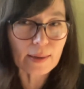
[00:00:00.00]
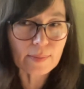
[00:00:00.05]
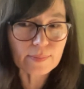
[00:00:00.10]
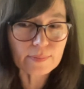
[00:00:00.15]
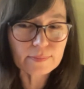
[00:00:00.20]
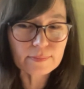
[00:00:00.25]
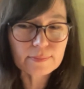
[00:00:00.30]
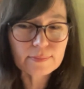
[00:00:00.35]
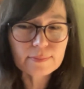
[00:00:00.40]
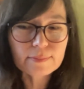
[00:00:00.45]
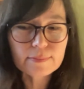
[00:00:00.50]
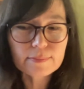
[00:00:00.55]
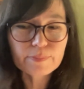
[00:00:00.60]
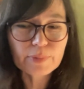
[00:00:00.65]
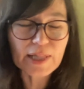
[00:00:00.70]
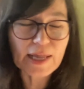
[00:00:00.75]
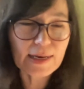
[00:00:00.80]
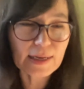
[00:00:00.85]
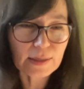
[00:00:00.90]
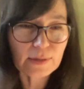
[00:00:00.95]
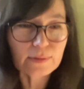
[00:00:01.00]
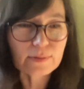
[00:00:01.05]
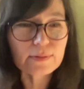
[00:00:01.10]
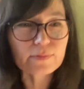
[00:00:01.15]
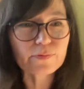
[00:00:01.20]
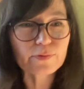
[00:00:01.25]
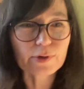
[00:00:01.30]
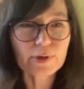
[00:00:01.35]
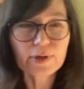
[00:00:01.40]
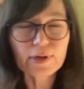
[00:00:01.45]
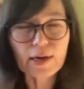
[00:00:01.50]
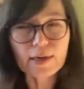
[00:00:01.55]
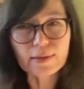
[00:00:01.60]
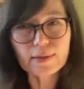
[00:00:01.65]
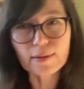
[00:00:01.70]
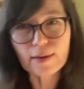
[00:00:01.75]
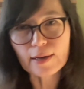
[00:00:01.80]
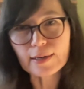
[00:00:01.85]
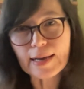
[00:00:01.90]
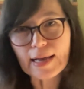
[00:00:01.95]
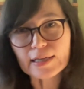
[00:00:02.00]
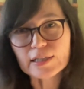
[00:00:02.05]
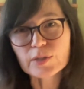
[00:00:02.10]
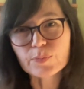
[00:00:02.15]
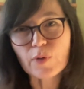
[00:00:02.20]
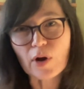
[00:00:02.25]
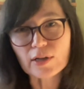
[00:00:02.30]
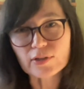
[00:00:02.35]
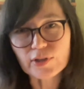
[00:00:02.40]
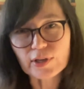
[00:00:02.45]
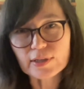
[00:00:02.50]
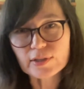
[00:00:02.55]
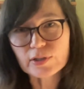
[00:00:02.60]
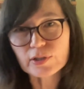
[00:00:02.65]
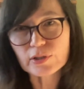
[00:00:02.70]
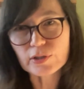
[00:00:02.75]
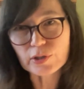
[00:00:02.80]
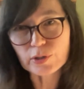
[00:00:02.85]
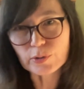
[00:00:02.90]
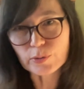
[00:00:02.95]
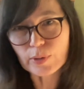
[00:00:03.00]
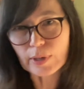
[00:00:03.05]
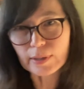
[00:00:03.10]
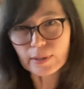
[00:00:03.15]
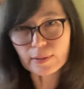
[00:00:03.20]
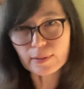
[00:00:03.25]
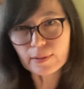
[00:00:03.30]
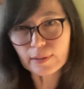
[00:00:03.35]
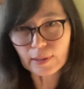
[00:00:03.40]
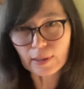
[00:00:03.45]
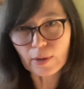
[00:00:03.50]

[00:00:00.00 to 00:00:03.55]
I'm planning for a next project to do